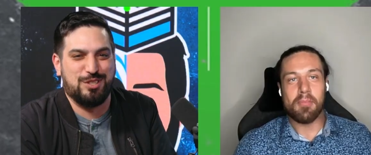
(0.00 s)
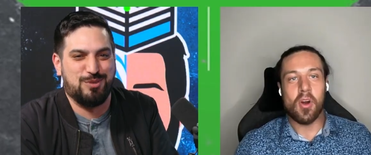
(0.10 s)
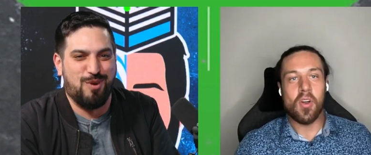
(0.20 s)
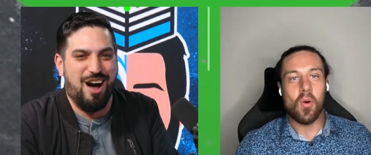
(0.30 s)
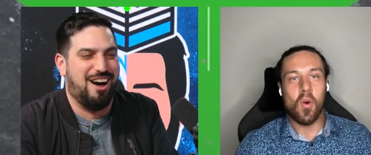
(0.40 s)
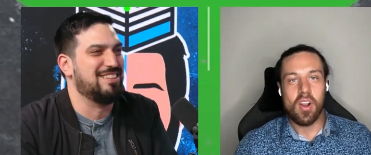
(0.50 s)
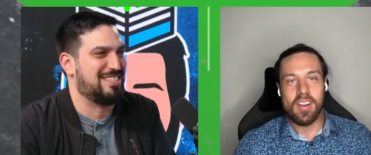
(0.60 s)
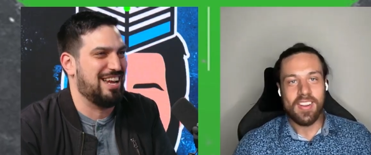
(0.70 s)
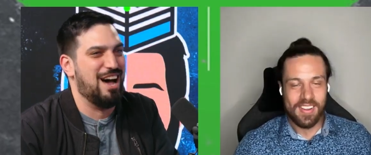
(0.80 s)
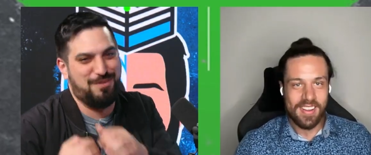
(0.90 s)
Speaker 1: versus yeah, Raw and
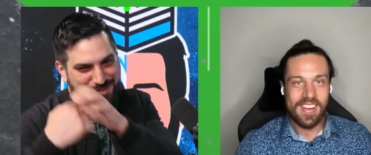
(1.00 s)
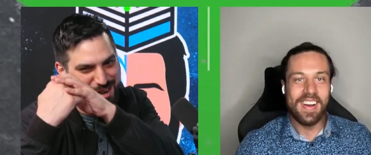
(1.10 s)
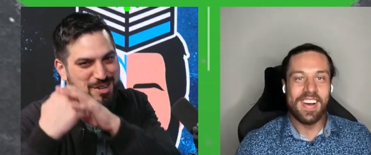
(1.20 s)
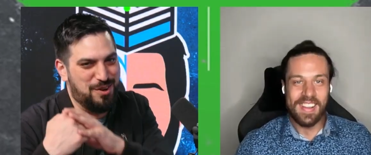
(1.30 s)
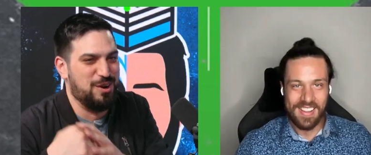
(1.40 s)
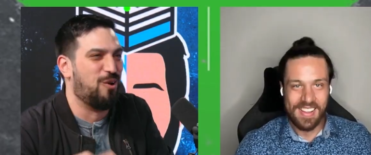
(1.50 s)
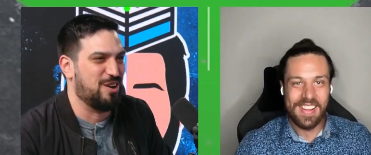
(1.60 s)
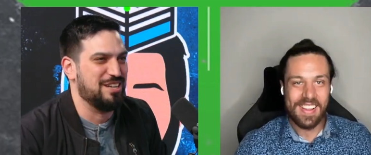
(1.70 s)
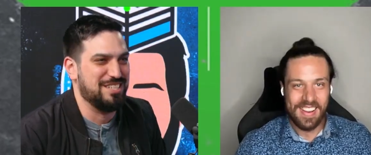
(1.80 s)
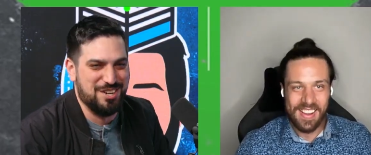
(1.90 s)
stuff. You're doing
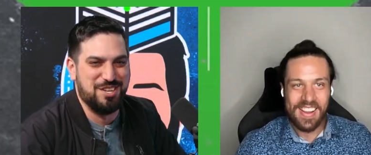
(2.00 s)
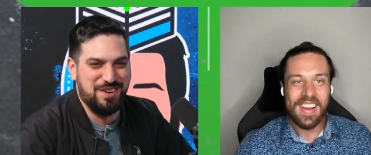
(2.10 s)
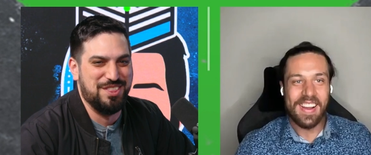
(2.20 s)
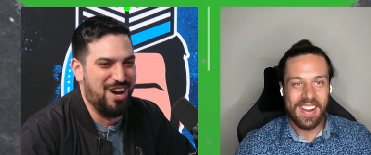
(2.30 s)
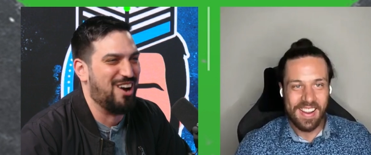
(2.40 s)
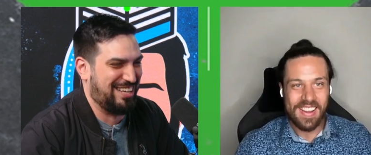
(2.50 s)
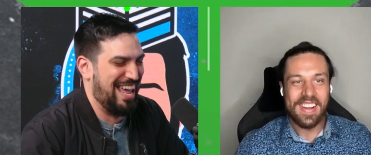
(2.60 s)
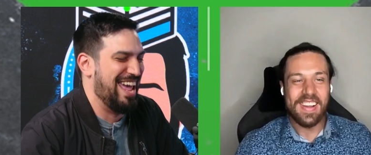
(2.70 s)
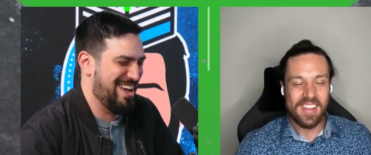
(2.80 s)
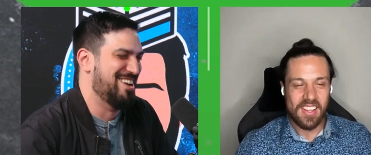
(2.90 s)
Orton. You're doing the
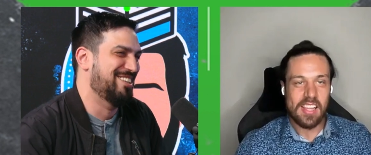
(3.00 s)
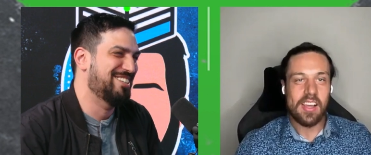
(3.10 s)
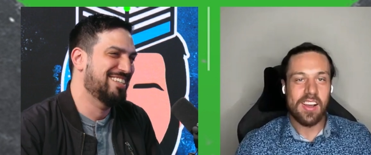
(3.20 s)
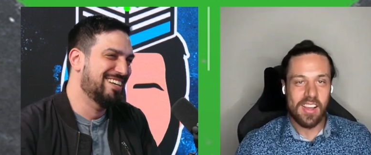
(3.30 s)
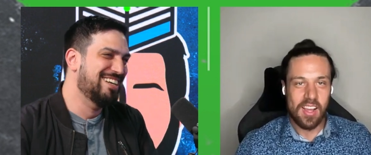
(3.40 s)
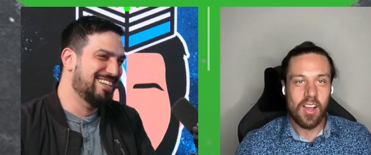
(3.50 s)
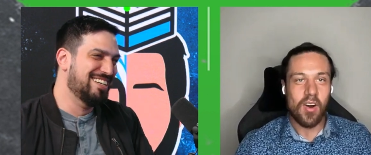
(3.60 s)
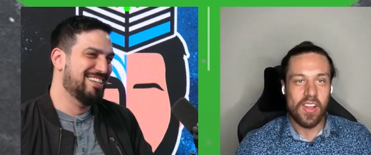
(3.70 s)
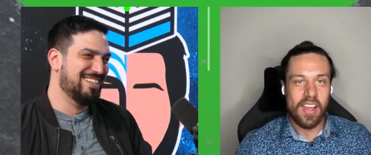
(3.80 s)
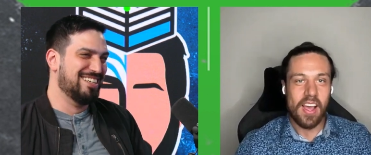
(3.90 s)
RKO.
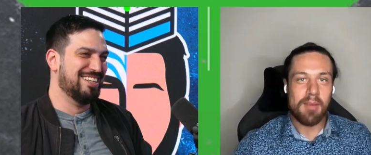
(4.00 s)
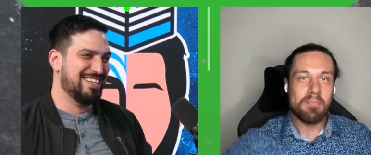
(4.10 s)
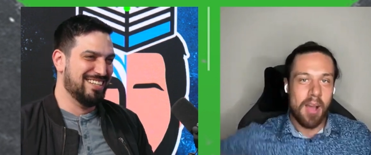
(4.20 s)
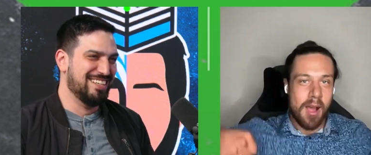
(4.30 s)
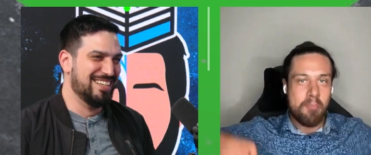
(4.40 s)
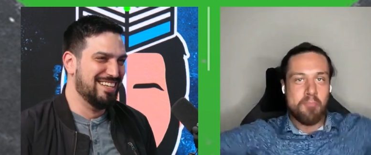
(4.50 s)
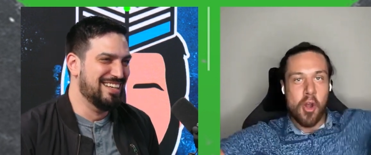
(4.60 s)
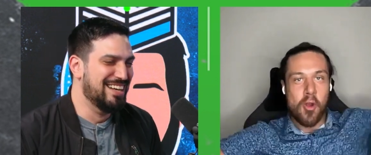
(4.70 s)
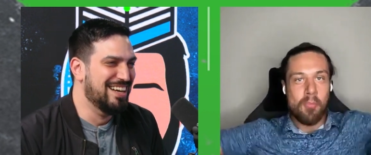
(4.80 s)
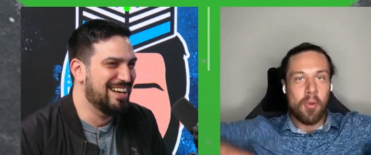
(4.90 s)
Speaker 2: Oh yeah, I'm I'm
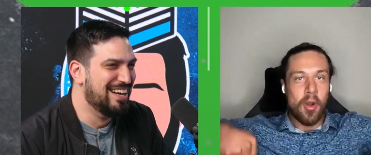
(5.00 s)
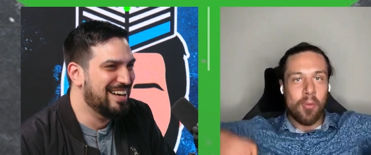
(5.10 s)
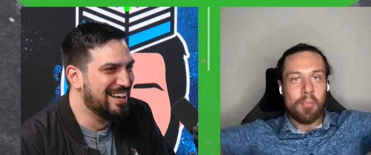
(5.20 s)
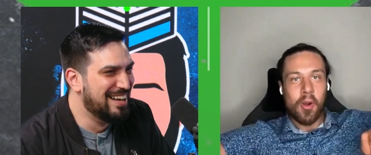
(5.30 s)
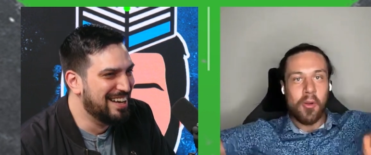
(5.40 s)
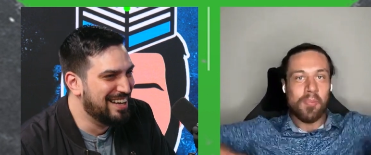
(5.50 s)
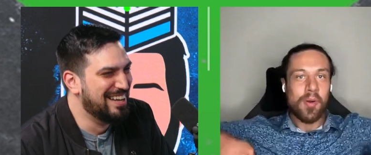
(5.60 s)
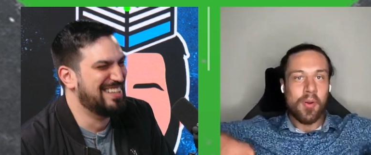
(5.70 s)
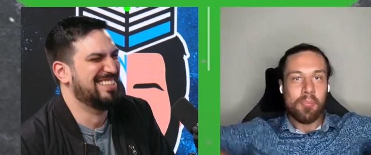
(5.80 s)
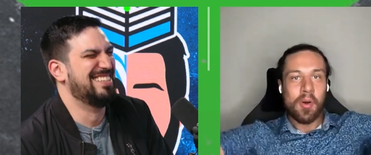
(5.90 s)
boom boom boom
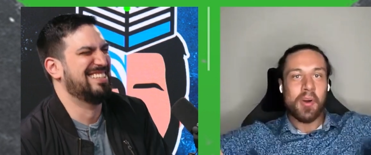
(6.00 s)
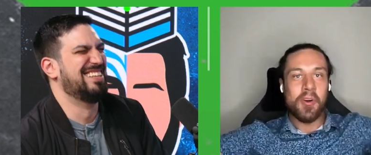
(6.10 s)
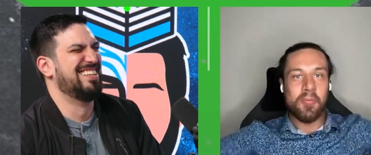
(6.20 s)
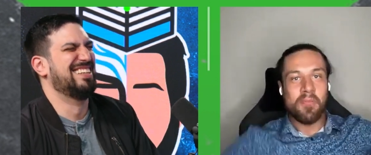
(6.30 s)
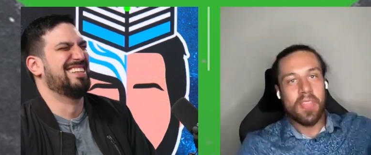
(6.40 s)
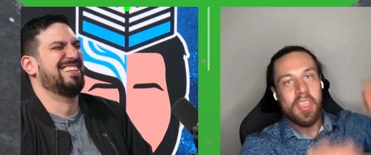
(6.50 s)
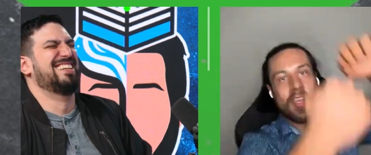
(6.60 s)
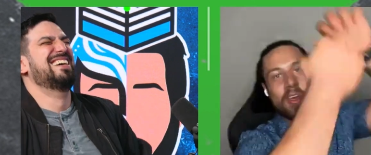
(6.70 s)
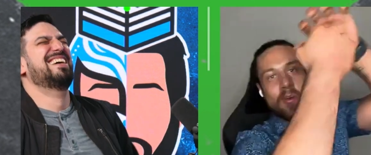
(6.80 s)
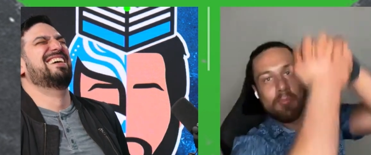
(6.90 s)
boom boom
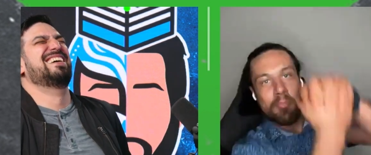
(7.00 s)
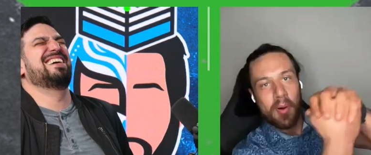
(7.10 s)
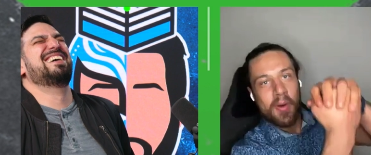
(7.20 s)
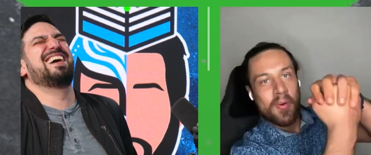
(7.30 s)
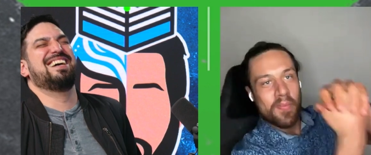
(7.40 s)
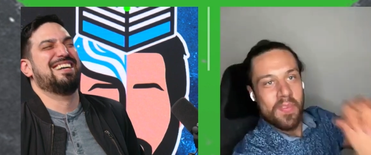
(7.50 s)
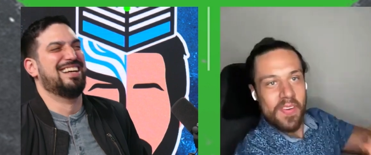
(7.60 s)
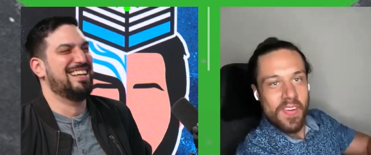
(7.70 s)
boom.